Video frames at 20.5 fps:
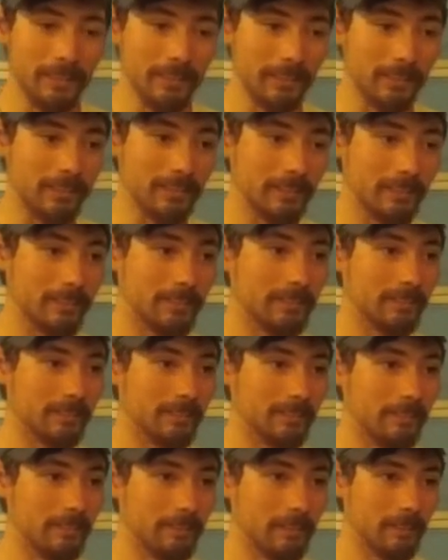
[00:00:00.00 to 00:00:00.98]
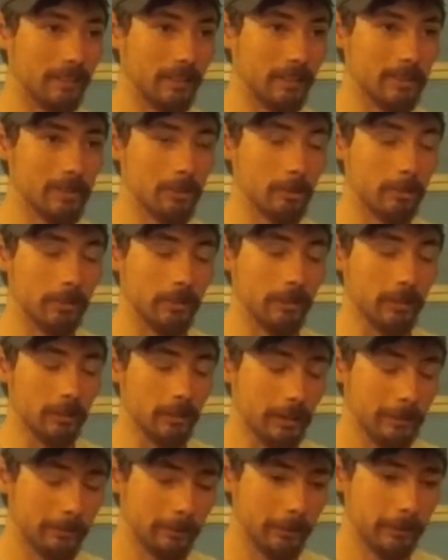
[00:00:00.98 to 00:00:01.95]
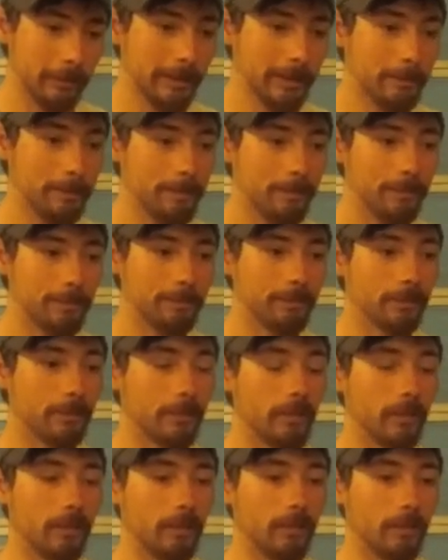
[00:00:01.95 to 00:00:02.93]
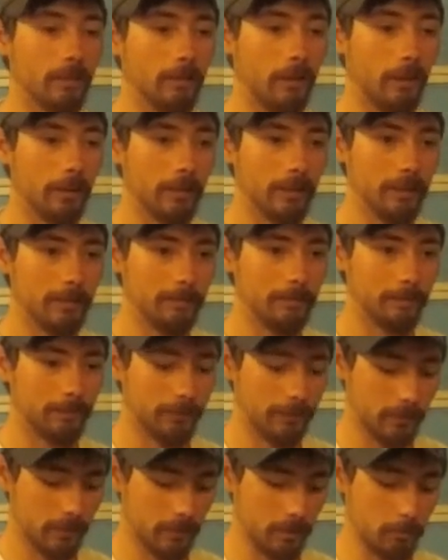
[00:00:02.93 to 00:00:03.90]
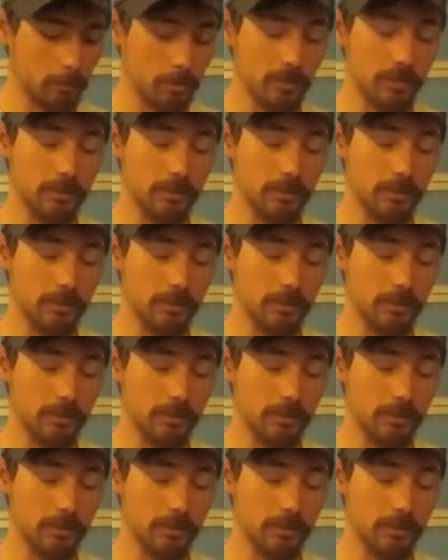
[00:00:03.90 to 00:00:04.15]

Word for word: The sort of delivery on it was